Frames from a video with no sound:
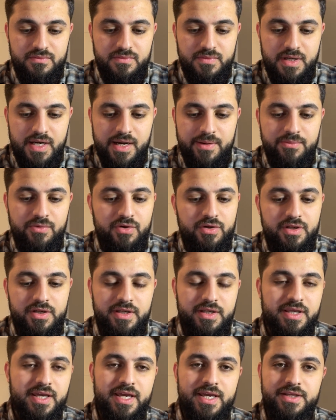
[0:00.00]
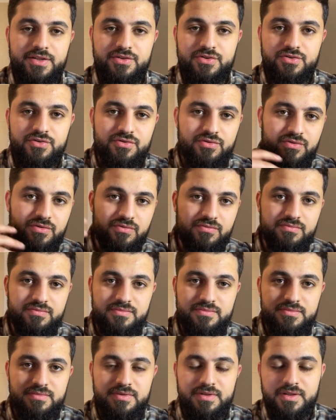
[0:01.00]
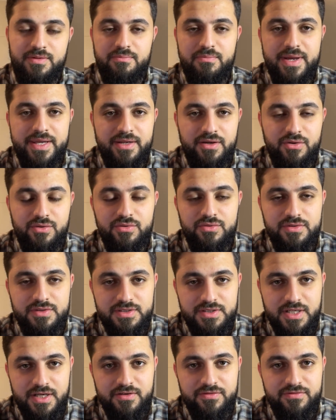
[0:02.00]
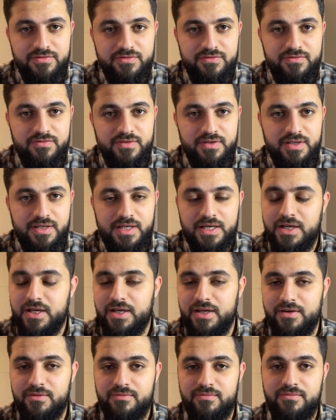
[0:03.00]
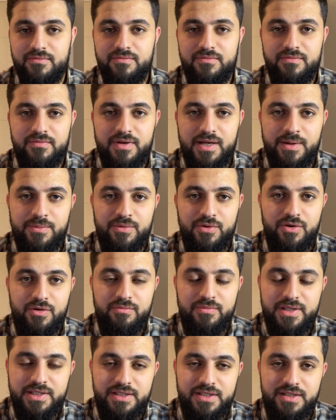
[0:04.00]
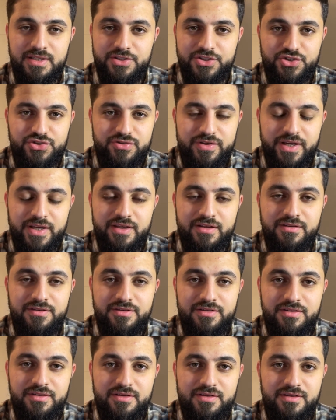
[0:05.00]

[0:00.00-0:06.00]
I'm not going to get into the medical stuff. I'm not medically trained.